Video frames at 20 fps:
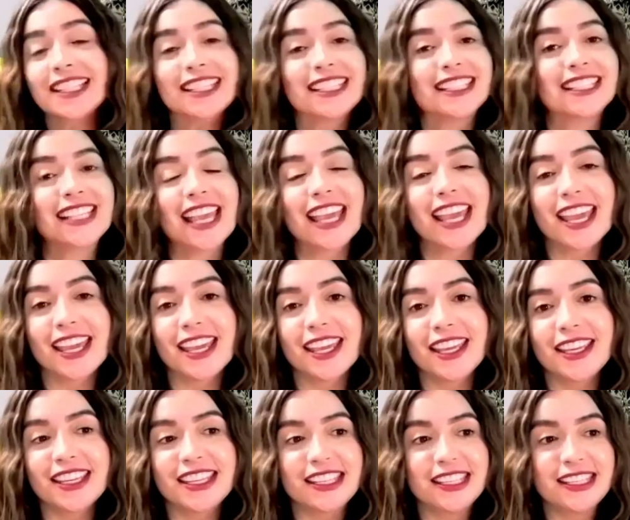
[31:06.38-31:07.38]

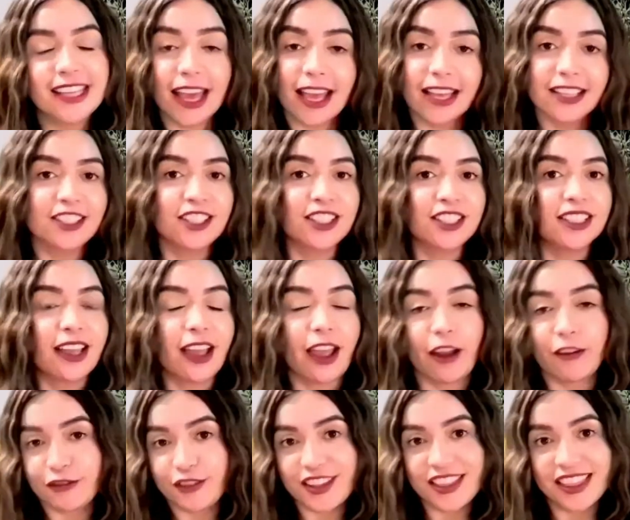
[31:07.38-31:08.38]
say yes to
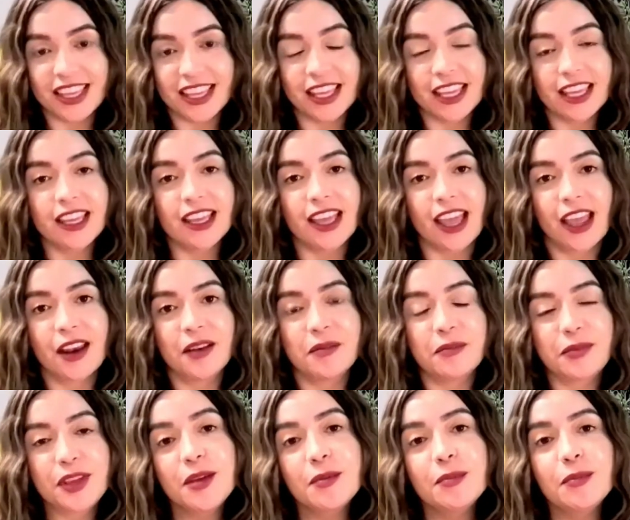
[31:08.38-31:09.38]
everything and
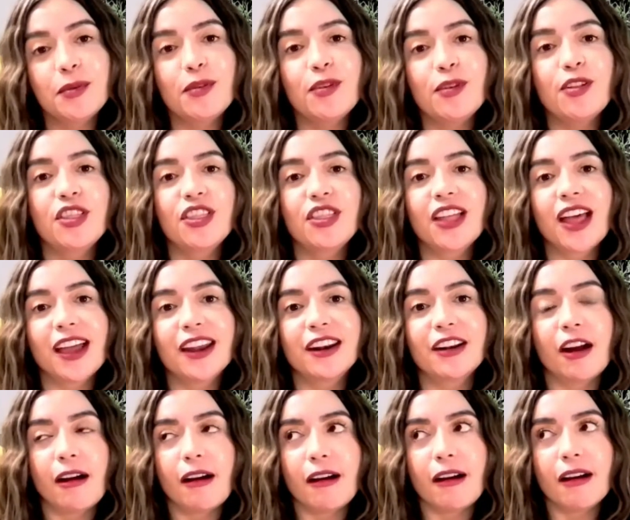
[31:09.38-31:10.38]
people that
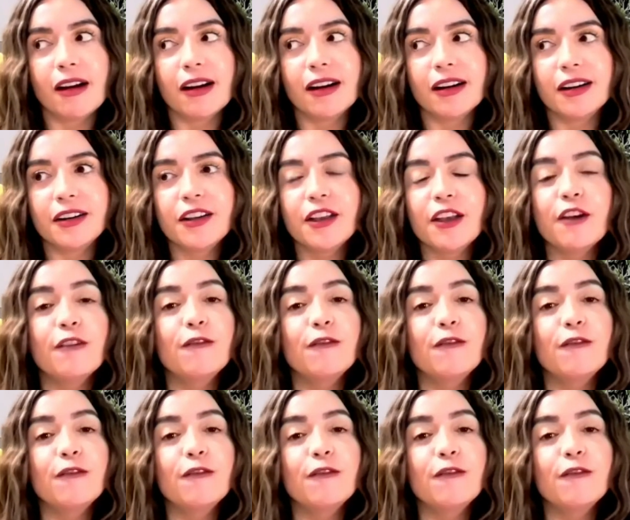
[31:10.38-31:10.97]
are